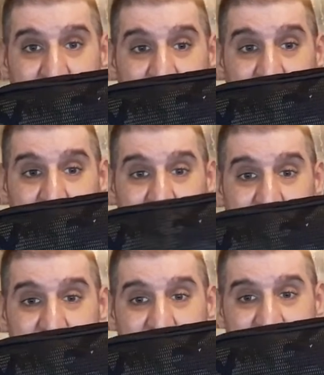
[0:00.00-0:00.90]

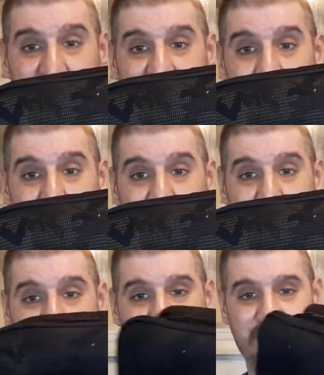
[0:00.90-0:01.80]

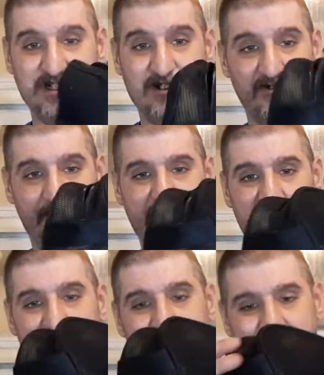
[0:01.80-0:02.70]
camo shower
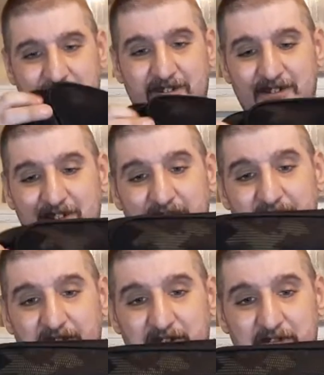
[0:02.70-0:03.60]
bag,
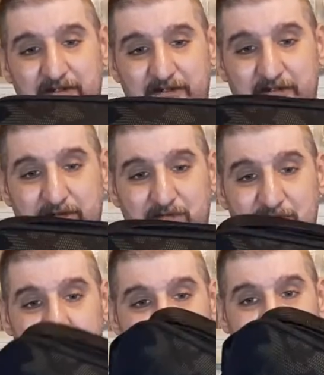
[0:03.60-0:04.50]

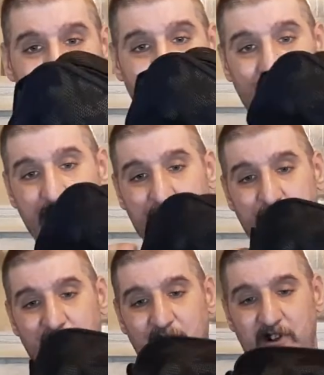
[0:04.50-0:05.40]
which I don't remember
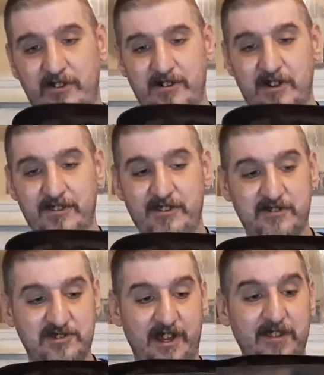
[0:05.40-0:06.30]
where I got
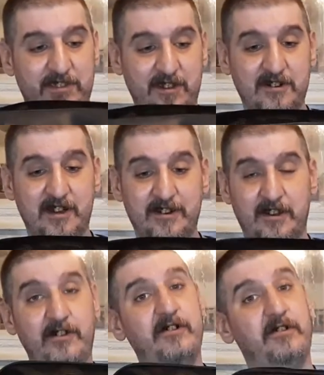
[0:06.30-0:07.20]
this. I think I
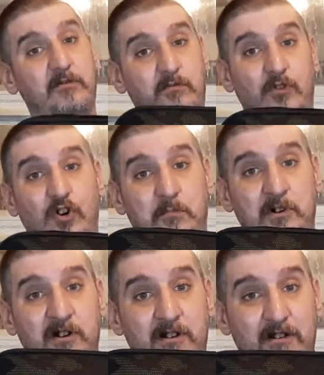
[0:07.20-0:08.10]
got it at
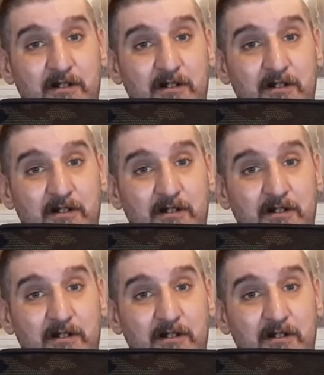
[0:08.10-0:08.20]
Walmart,